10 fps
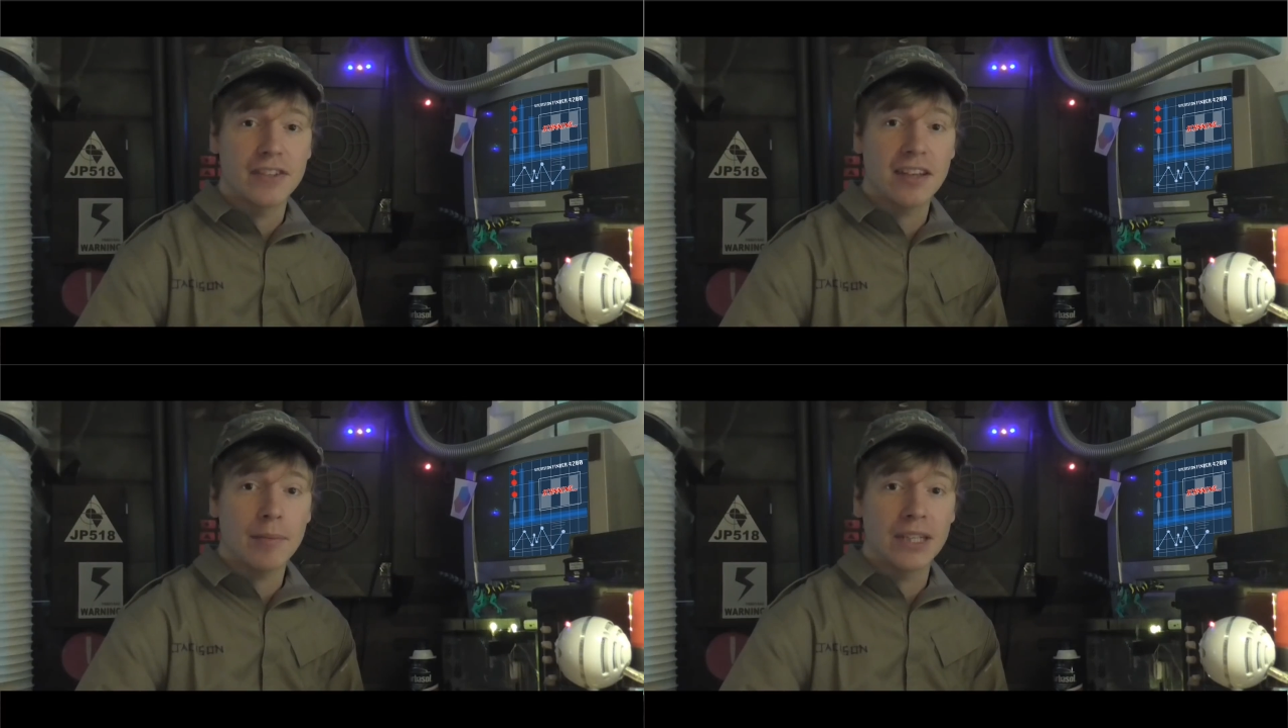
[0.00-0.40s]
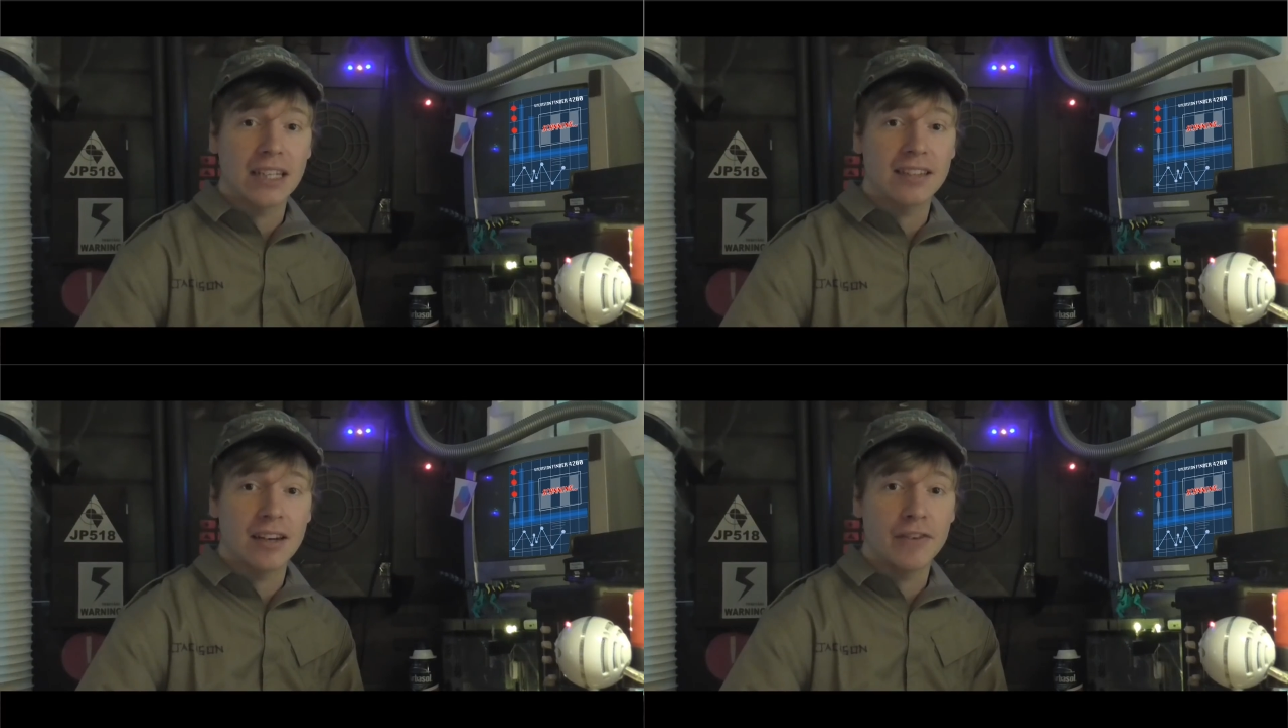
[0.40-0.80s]

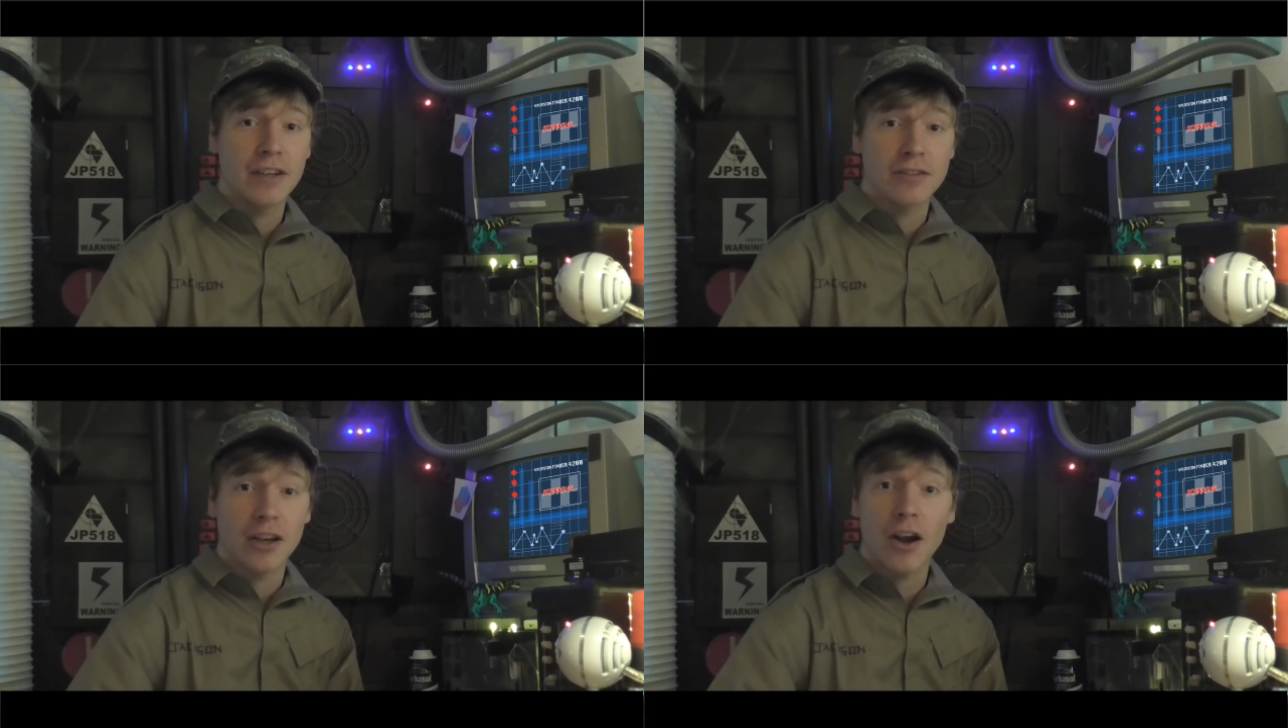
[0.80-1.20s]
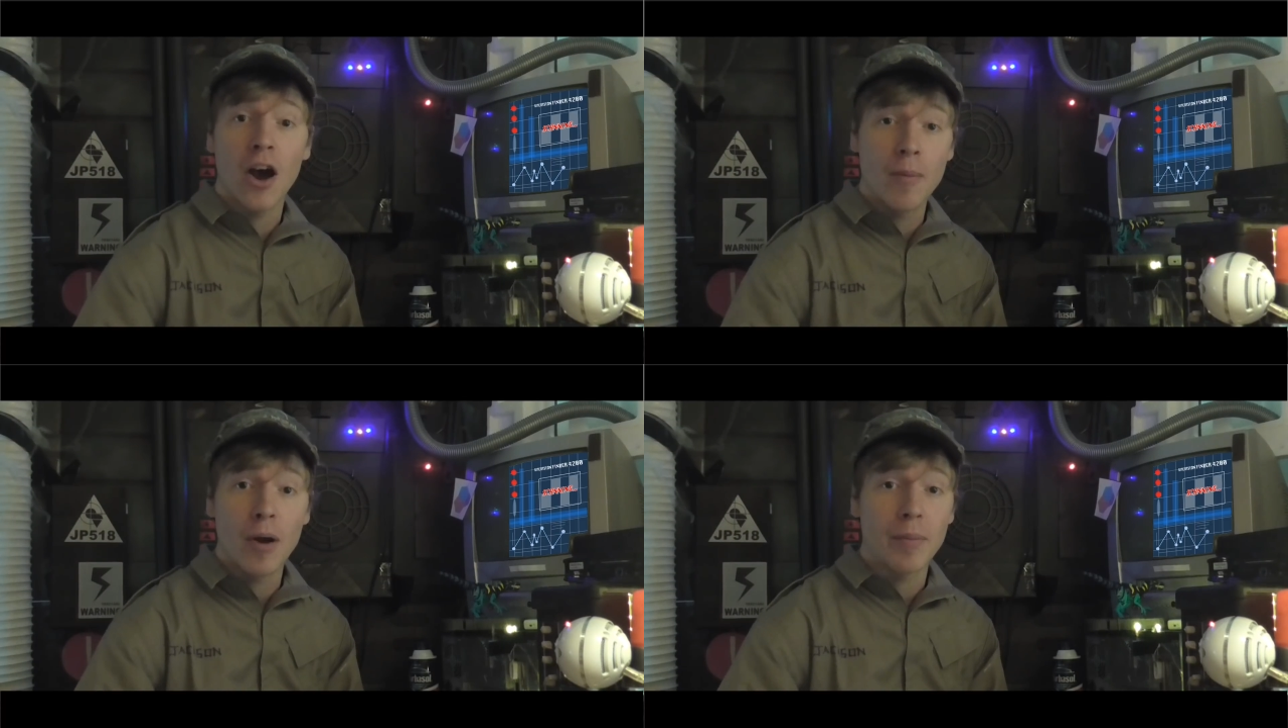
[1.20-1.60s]
subjects that it feels like
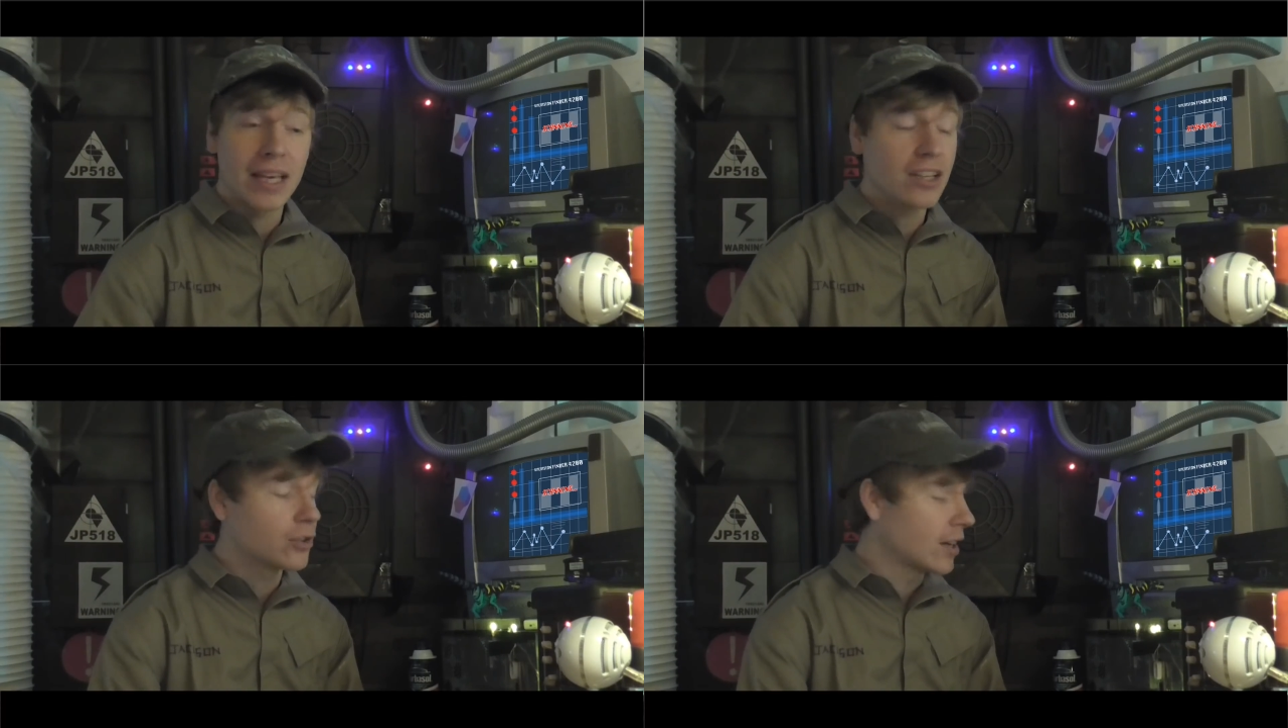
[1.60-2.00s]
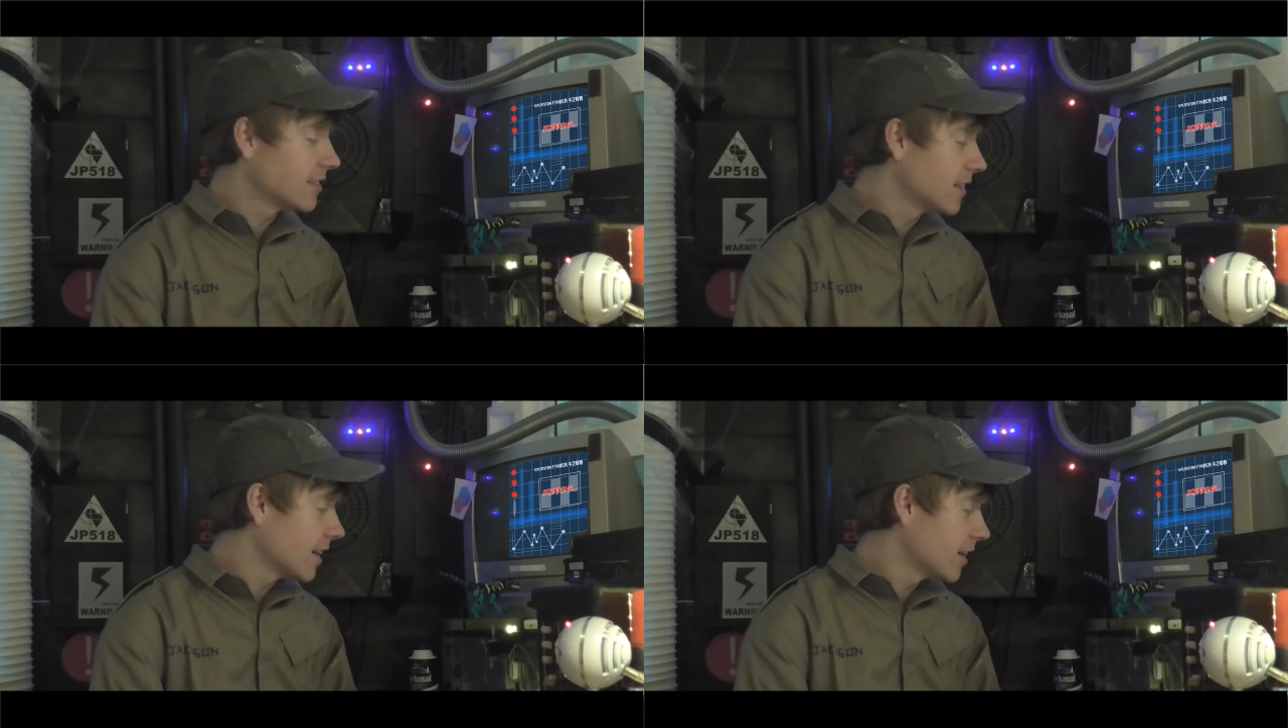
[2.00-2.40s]
I might be
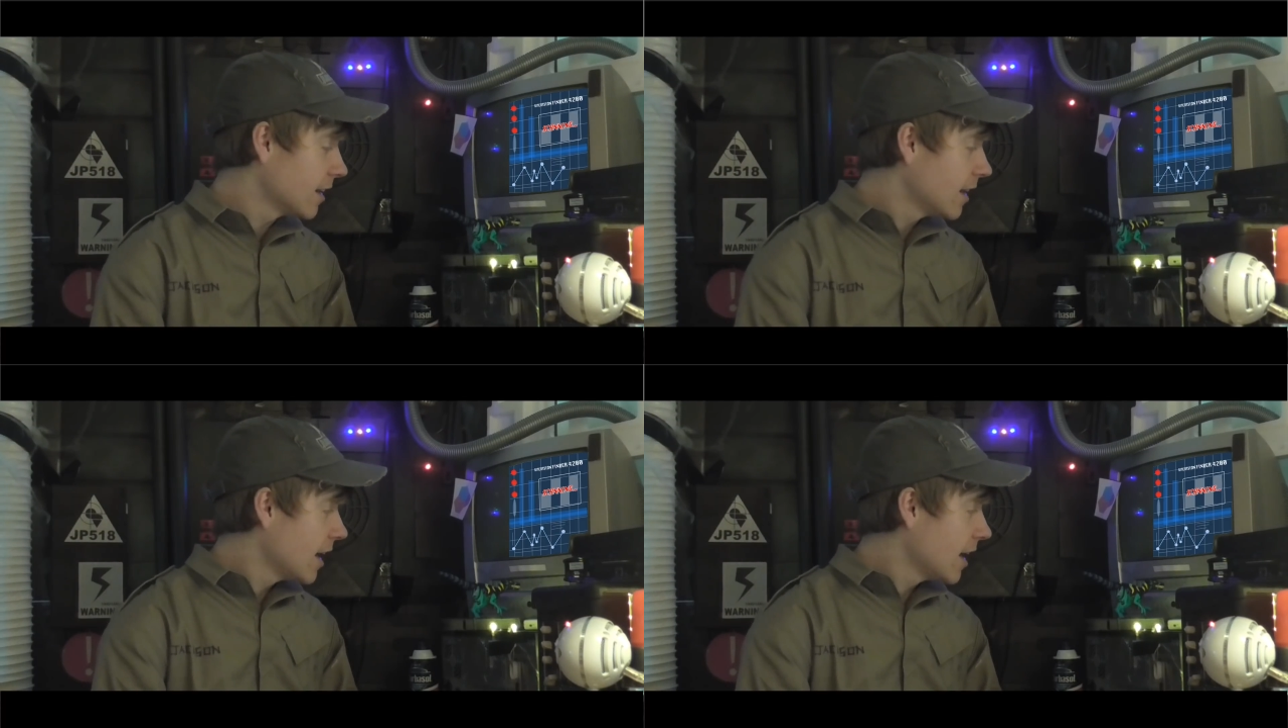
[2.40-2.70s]
interested in.